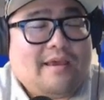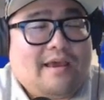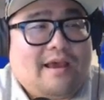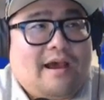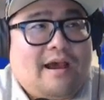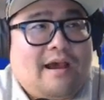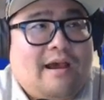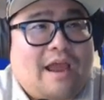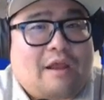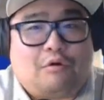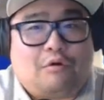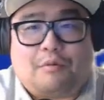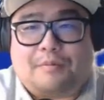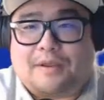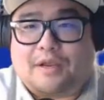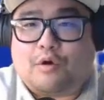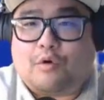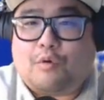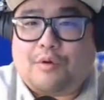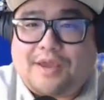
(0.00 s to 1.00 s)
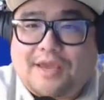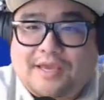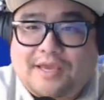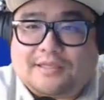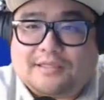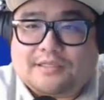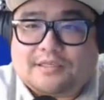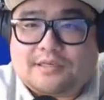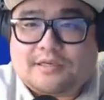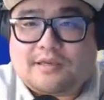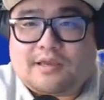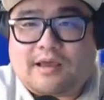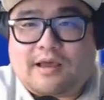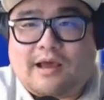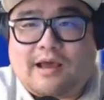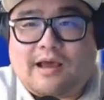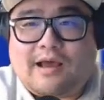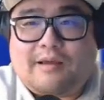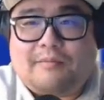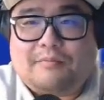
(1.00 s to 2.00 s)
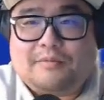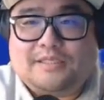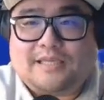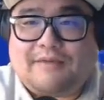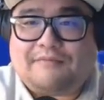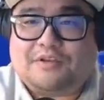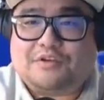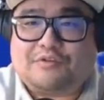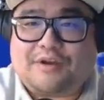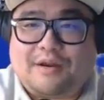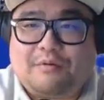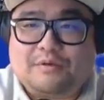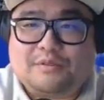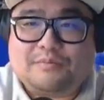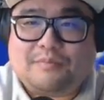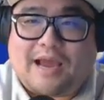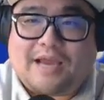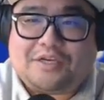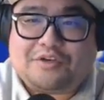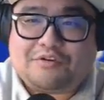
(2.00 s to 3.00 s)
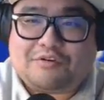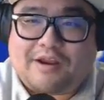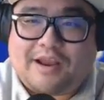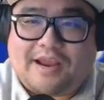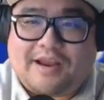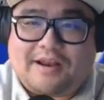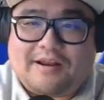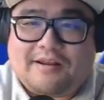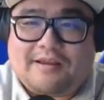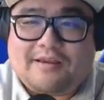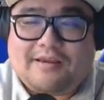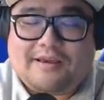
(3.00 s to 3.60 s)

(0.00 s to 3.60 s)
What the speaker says: I grew up in Queens. 7 train was my train.